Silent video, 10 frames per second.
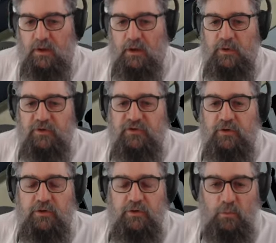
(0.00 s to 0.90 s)
I want to
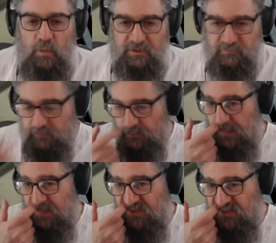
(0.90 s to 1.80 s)
show you one of the
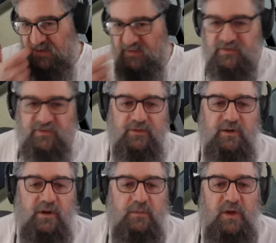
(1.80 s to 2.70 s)
things that's
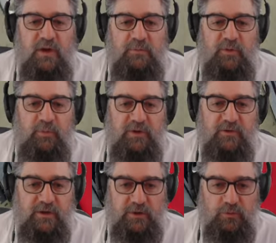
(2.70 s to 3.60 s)
um, a little bit
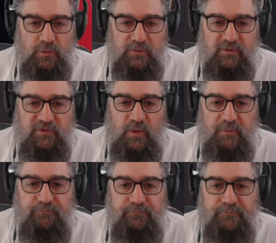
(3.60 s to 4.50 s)
of a niggle with this one.